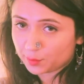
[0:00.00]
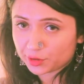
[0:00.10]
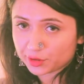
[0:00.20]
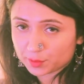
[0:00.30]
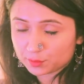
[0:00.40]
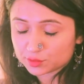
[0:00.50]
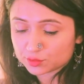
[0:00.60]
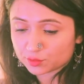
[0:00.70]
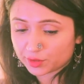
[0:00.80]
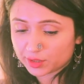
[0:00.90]
predictable
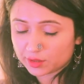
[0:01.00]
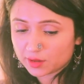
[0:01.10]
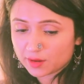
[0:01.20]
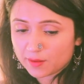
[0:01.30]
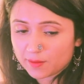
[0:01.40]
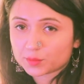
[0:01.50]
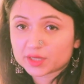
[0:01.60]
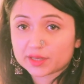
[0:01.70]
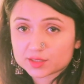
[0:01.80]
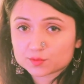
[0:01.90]
story, But
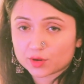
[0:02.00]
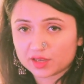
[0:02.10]
guess what?